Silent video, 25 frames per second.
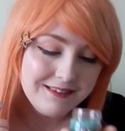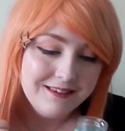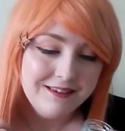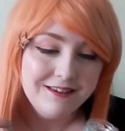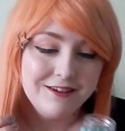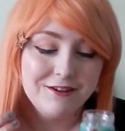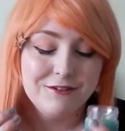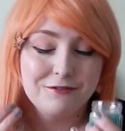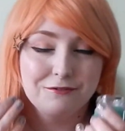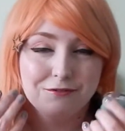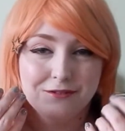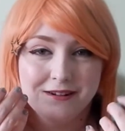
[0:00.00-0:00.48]

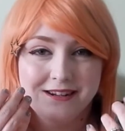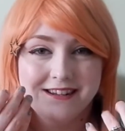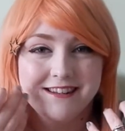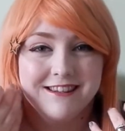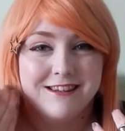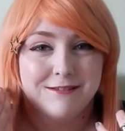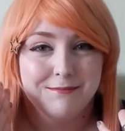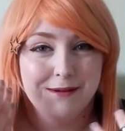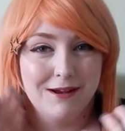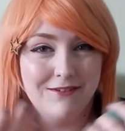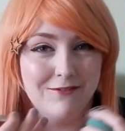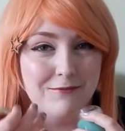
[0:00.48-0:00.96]
You can really
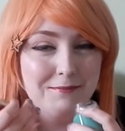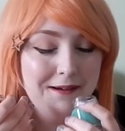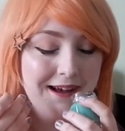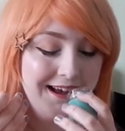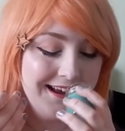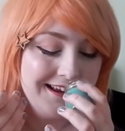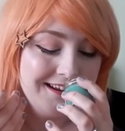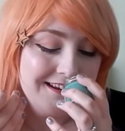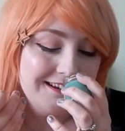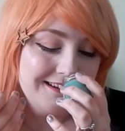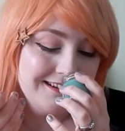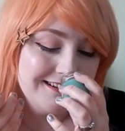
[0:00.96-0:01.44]
smell the
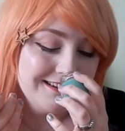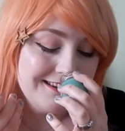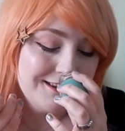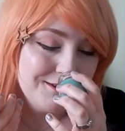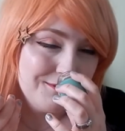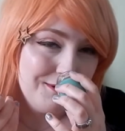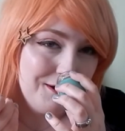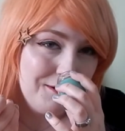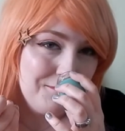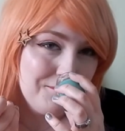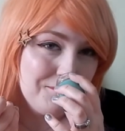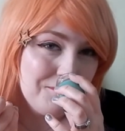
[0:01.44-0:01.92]
pine in
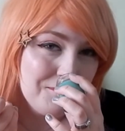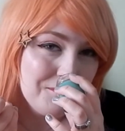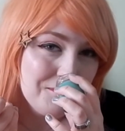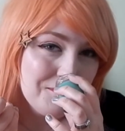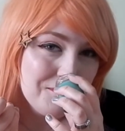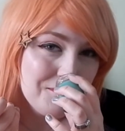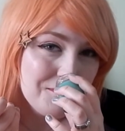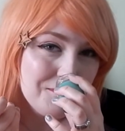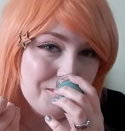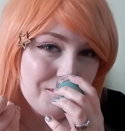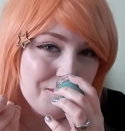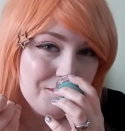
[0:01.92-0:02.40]
this one,
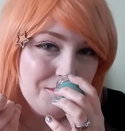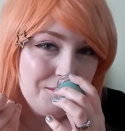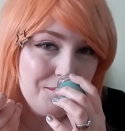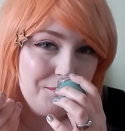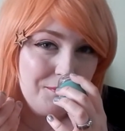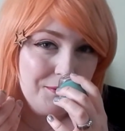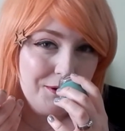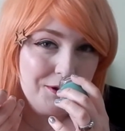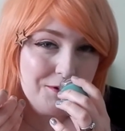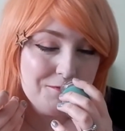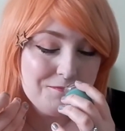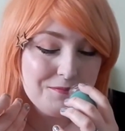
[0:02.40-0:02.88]

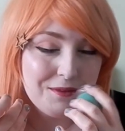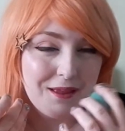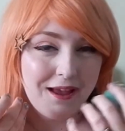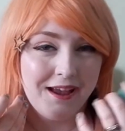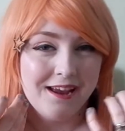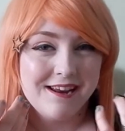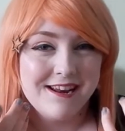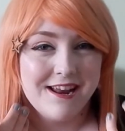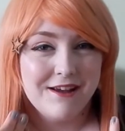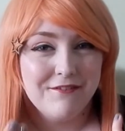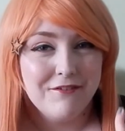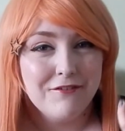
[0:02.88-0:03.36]
but
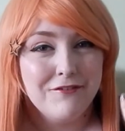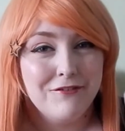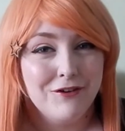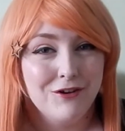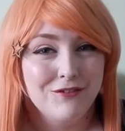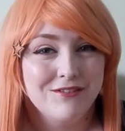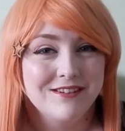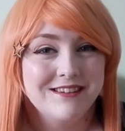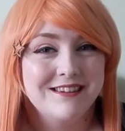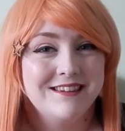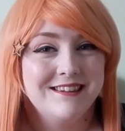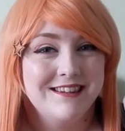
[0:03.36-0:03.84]
I never
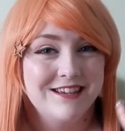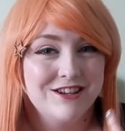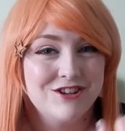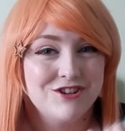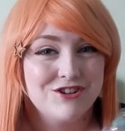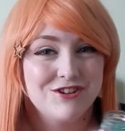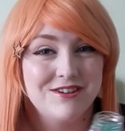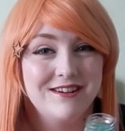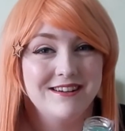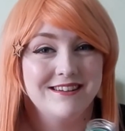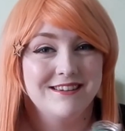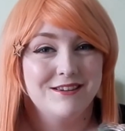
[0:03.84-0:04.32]
thought that
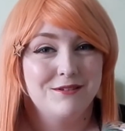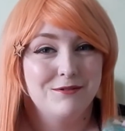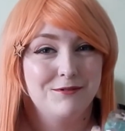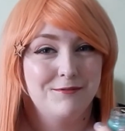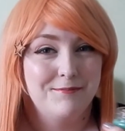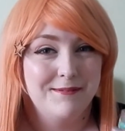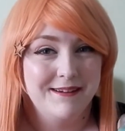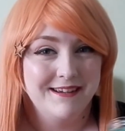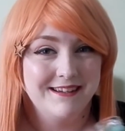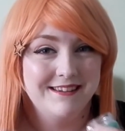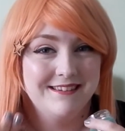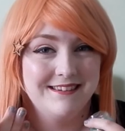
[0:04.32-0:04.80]
citrus would
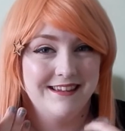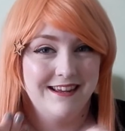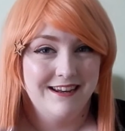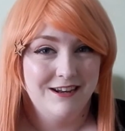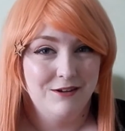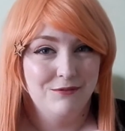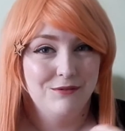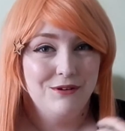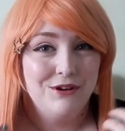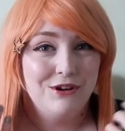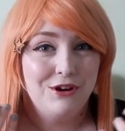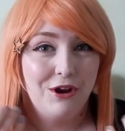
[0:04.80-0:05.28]
be a scent
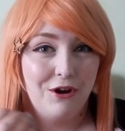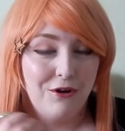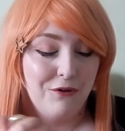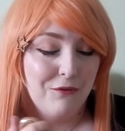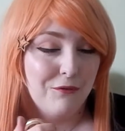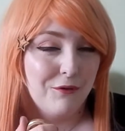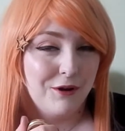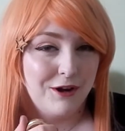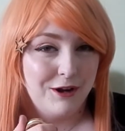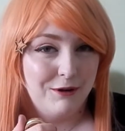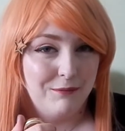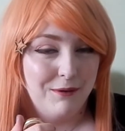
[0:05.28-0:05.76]
that would go
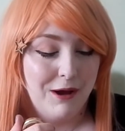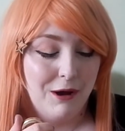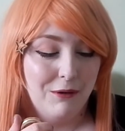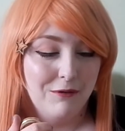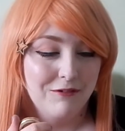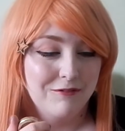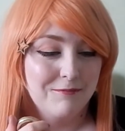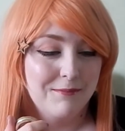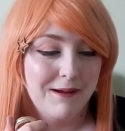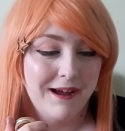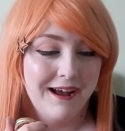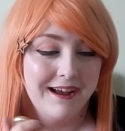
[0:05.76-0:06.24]
really well
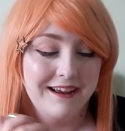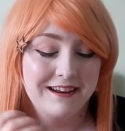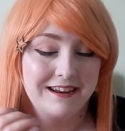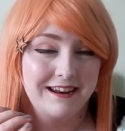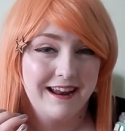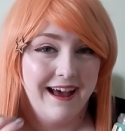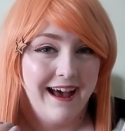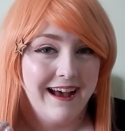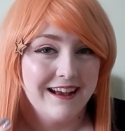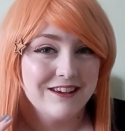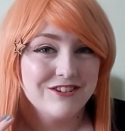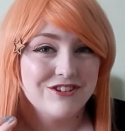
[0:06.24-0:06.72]
with pine.
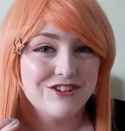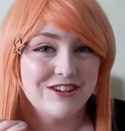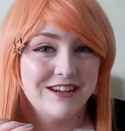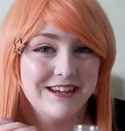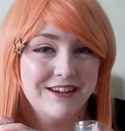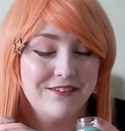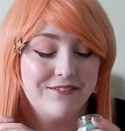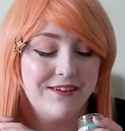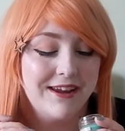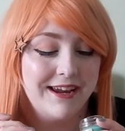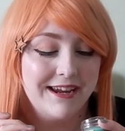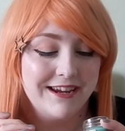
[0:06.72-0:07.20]

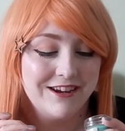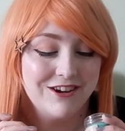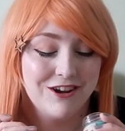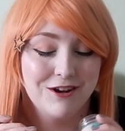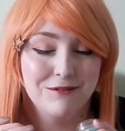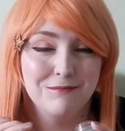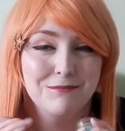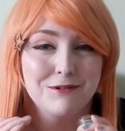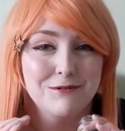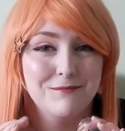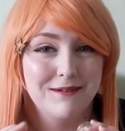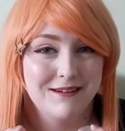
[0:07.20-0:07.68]
Actually they
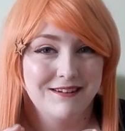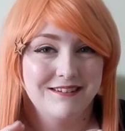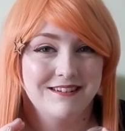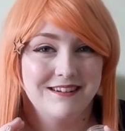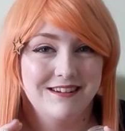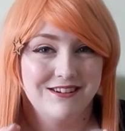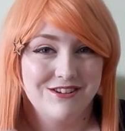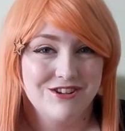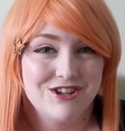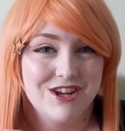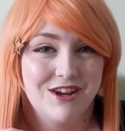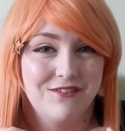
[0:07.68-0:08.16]
complement
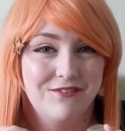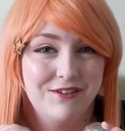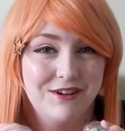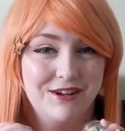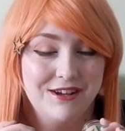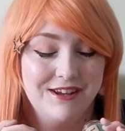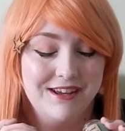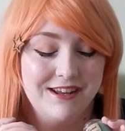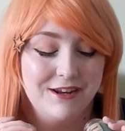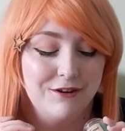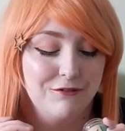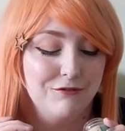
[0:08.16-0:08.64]
each other
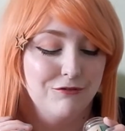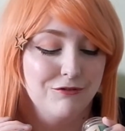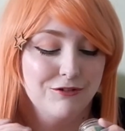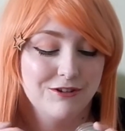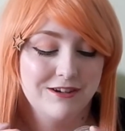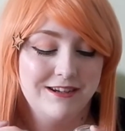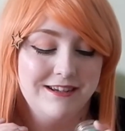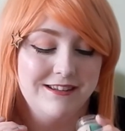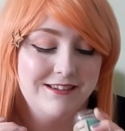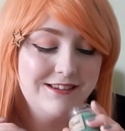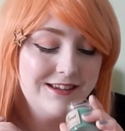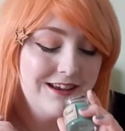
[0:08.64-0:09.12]
in a
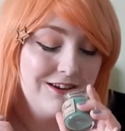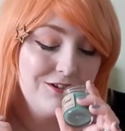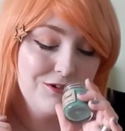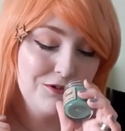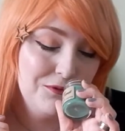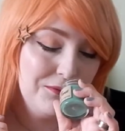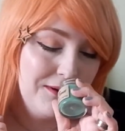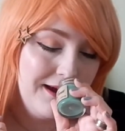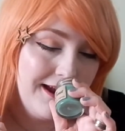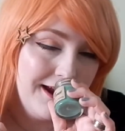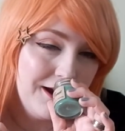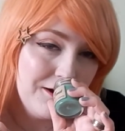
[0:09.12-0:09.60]
really
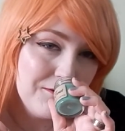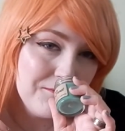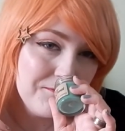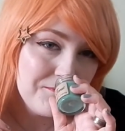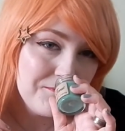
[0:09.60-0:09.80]
subtle way.